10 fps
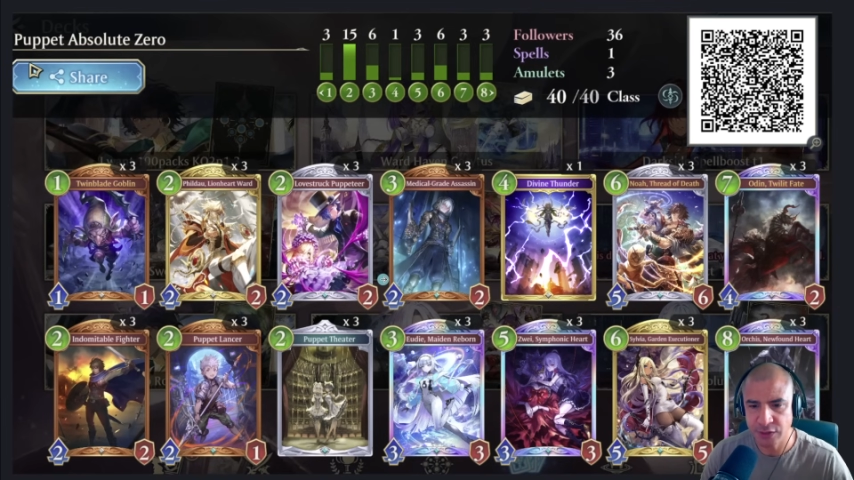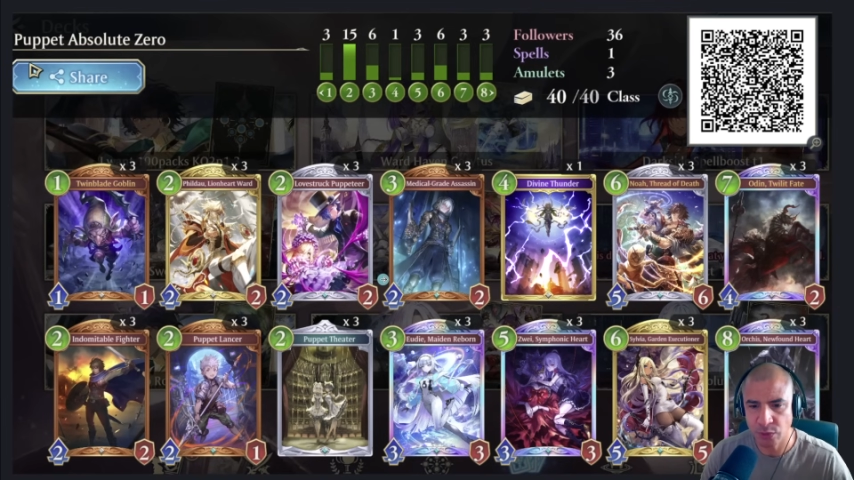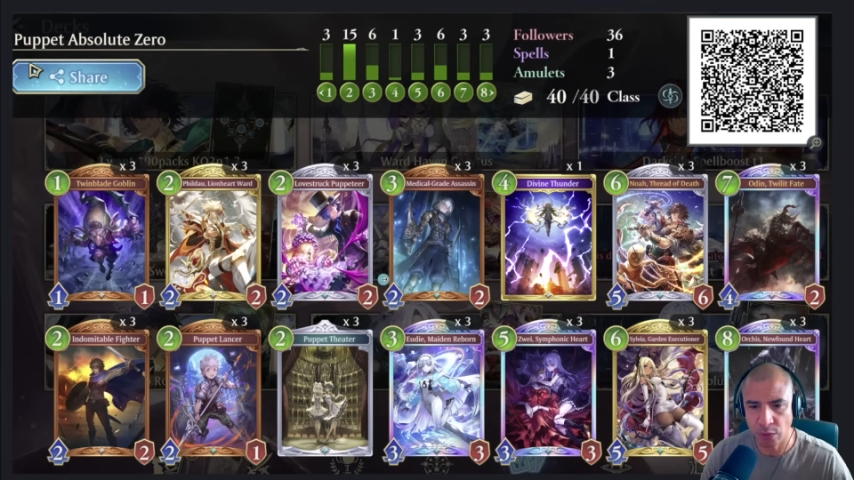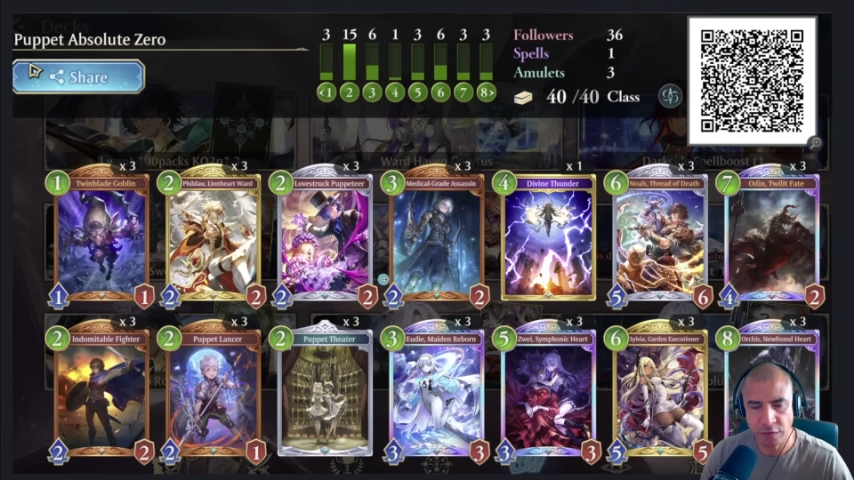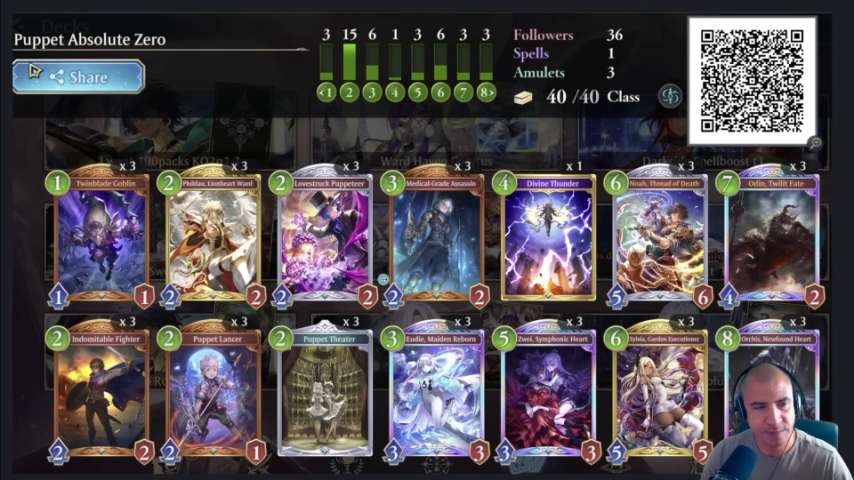to
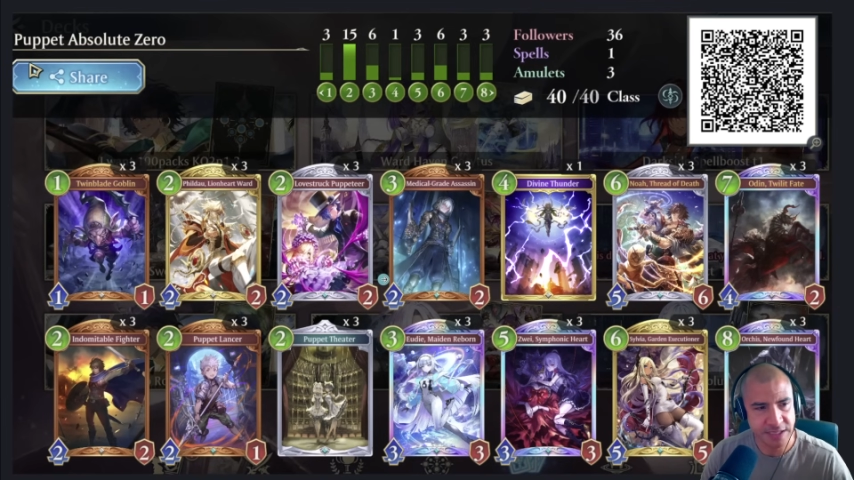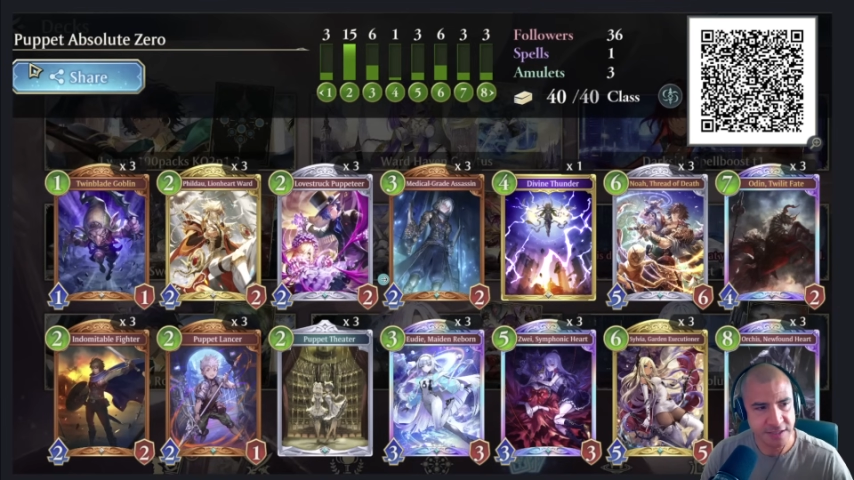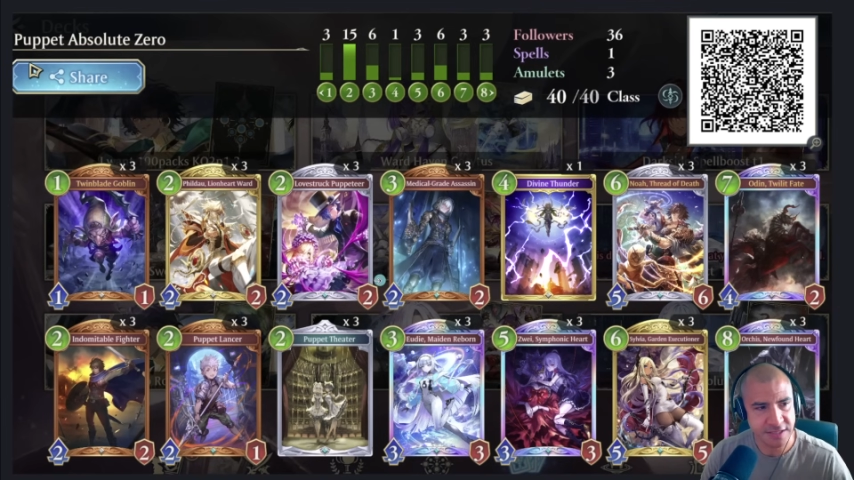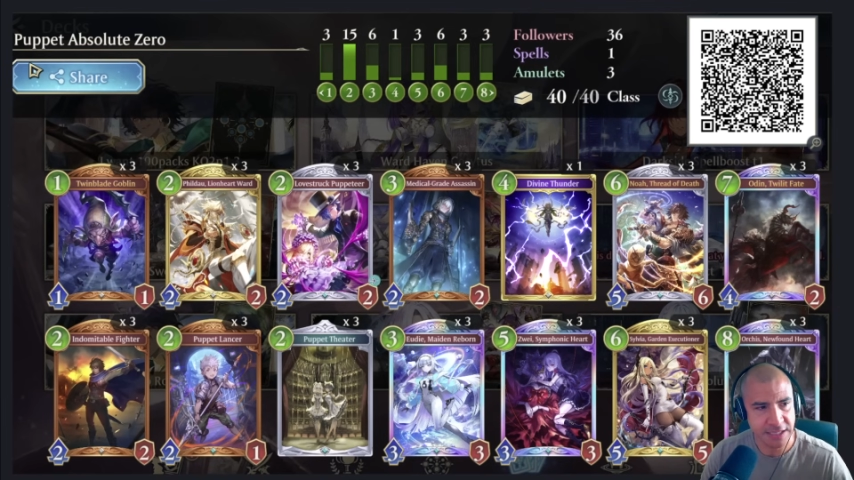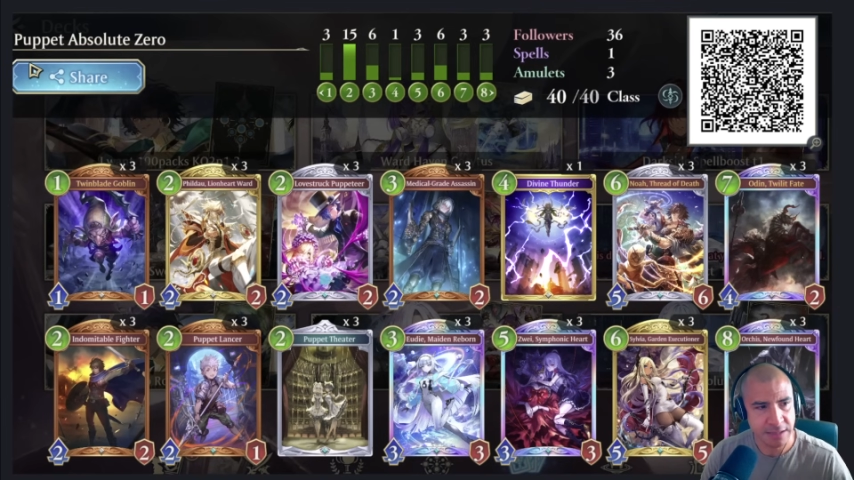what we've been
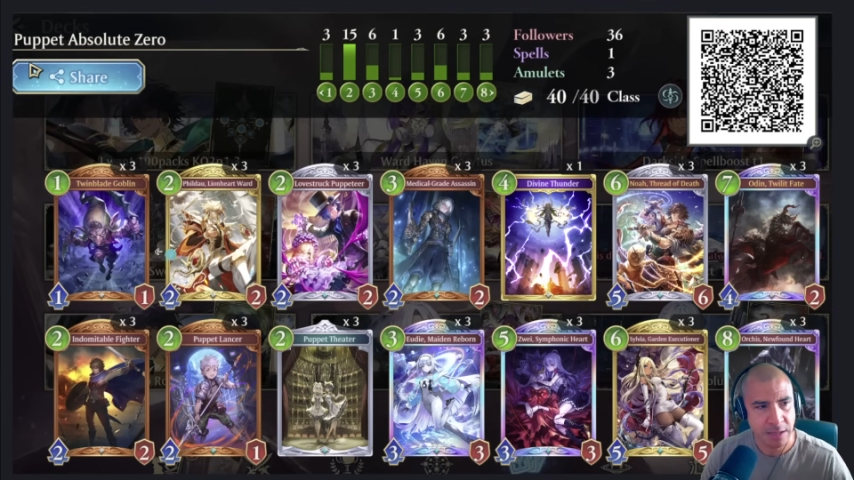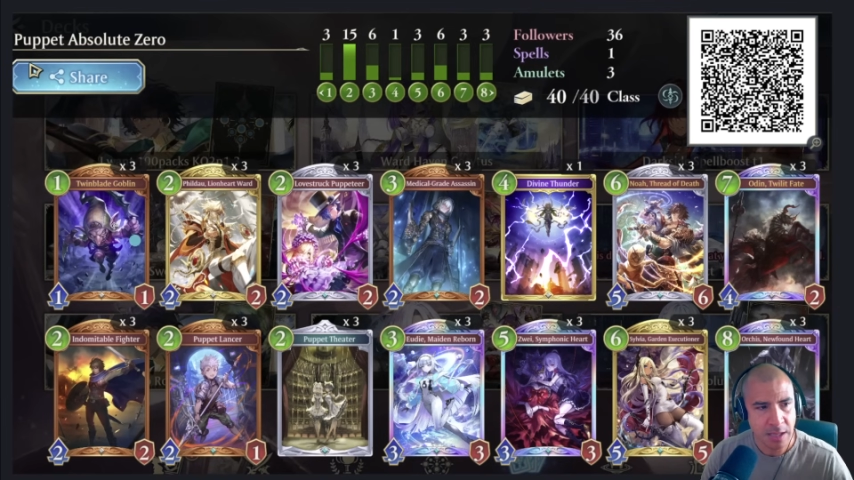seeing.